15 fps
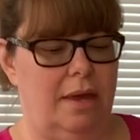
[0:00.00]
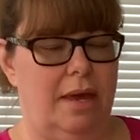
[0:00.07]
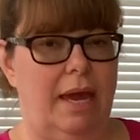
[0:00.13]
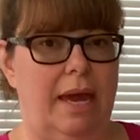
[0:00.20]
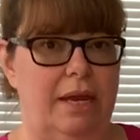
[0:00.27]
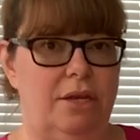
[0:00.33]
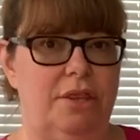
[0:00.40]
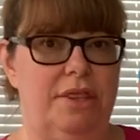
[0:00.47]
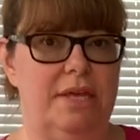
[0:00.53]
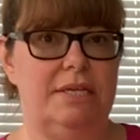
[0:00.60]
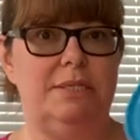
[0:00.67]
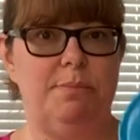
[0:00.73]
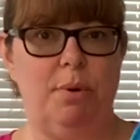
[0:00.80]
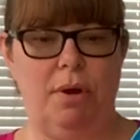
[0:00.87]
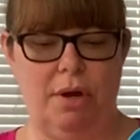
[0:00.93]
And this
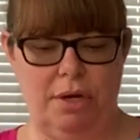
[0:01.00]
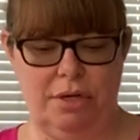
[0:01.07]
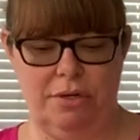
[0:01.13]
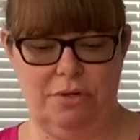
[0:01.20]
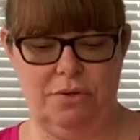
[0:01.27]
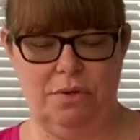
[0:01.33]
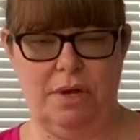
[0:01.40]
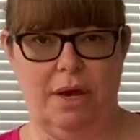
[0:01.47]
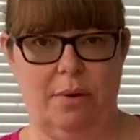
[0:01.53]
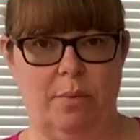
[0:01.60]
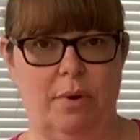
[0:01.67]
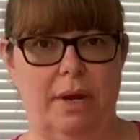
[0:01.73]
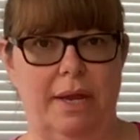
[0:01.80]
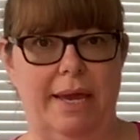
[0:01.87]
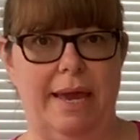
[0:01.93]
part you do not
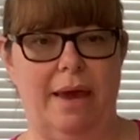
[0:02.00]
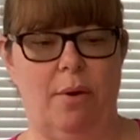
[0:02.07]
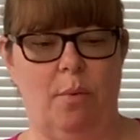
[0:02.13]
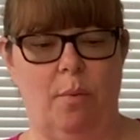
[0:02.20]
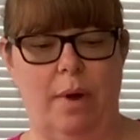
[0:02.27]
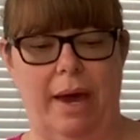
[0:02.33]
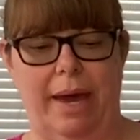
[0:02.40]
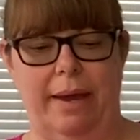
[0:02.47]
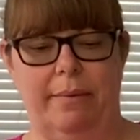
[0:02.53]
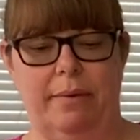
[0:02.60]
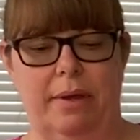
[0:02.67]
want to get wet